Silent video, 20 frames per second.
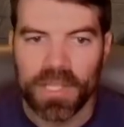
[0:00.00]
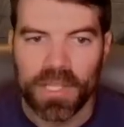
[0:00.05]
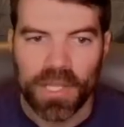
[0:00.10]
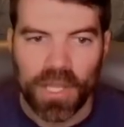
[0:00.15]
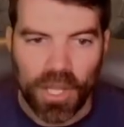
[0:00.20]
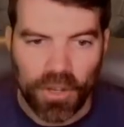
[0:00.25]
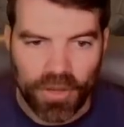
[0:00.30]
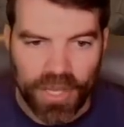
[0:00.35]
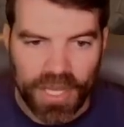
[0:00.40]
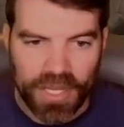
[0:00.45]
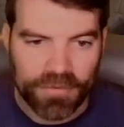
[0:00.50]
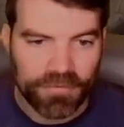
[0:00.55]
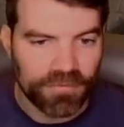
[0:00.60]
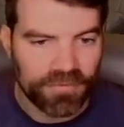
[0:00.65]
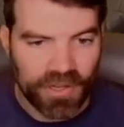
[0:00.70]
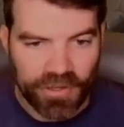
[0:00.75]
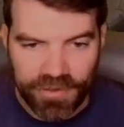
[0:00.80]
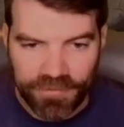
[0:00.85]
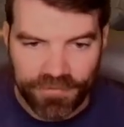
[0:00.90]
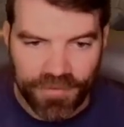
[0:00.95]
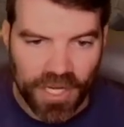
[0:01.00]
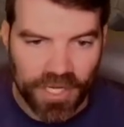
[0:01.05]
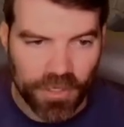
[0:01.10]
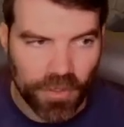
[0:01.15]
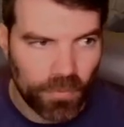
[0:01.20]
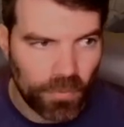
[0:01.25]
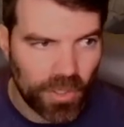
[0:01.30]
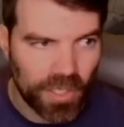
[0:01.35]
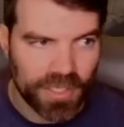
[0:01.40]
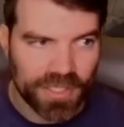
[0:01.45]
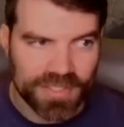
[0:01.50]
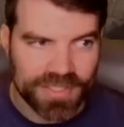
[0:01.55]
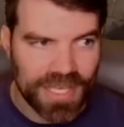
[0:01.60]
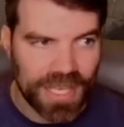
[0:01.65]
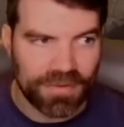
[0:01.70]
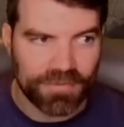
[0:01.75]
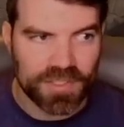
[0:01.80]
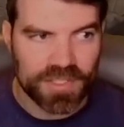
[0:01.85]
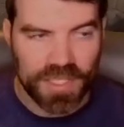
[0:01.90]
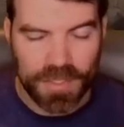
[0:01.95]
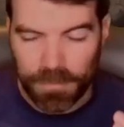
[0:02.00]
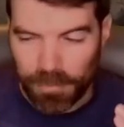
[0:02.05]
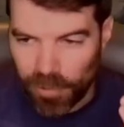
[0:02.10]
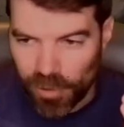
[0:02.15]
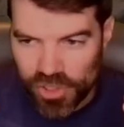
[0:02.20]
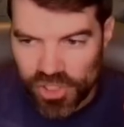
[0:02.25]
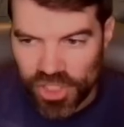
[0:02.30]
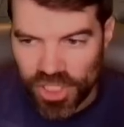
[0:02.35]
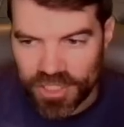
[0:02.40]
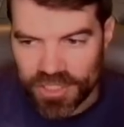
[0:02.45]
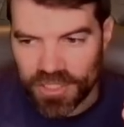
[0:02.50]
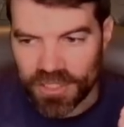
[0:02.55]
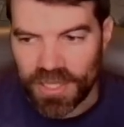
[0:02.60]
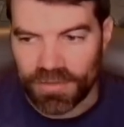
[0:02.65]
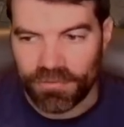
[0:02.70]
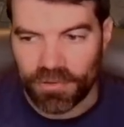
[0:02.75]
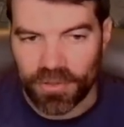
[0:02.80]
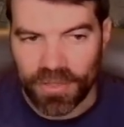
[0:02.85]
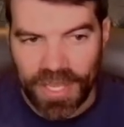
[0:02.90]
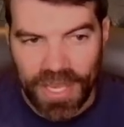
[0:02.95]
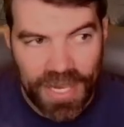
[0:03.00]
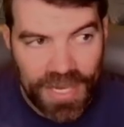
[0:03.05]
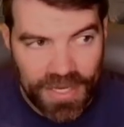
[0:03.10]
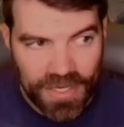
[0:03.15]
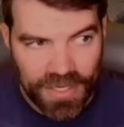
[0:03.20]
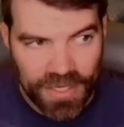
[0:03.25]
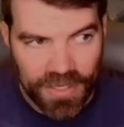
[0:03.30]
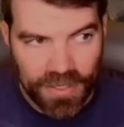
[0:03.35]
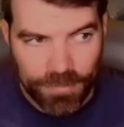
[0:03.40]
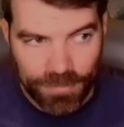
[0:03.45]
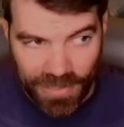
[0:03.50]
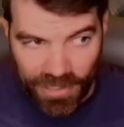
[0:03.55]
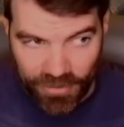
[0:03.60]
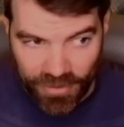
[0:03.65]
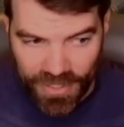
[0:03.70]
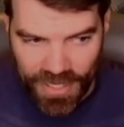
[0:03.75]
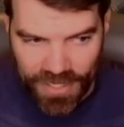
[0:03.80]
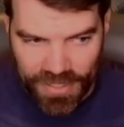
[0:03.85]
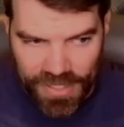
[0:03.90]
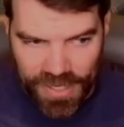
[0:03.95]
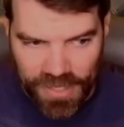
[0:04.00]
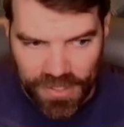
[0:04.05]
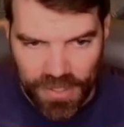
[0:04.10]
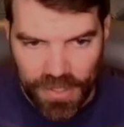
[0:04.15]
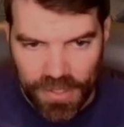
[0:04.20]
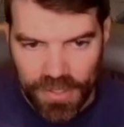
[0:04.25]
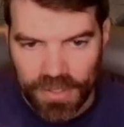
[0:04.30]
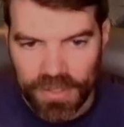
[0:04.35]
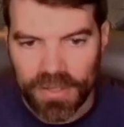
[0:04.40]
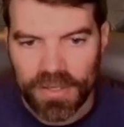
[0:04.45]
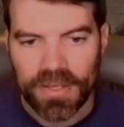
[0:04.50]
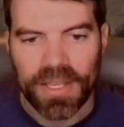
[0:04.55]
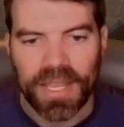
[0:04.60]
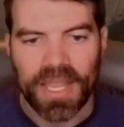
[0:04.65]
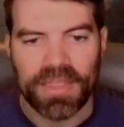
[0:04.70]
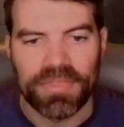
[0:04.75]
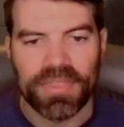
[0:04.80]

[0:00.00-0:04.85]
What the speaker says: Okay, very final one is obviously pushing to level 80, Paragon 80, and